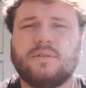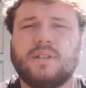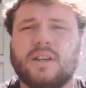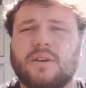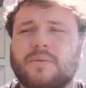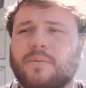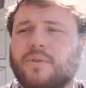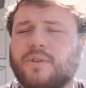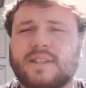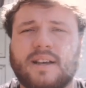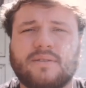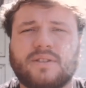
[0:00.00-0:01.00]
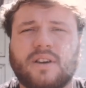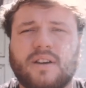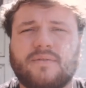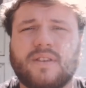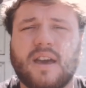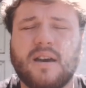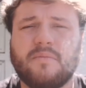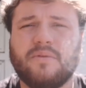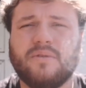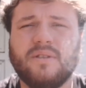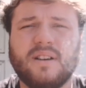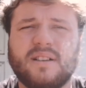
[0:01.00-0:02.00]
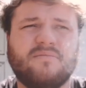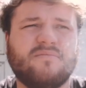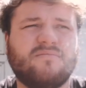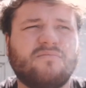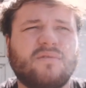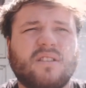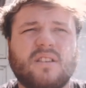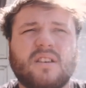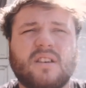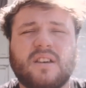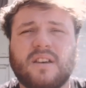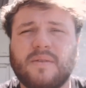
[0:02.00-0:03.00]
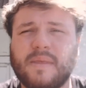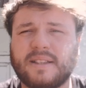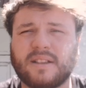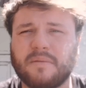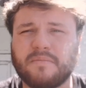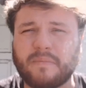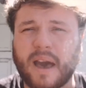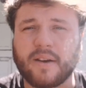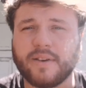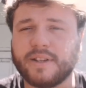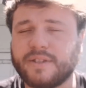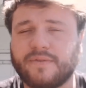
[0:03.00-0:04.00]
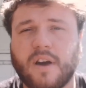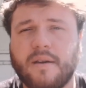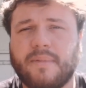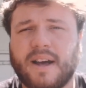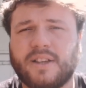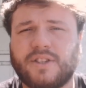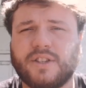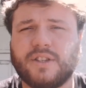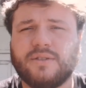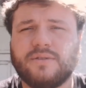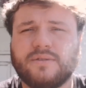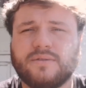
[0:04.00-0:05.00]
We walked outside of the airport, and there's like parrots flying past you.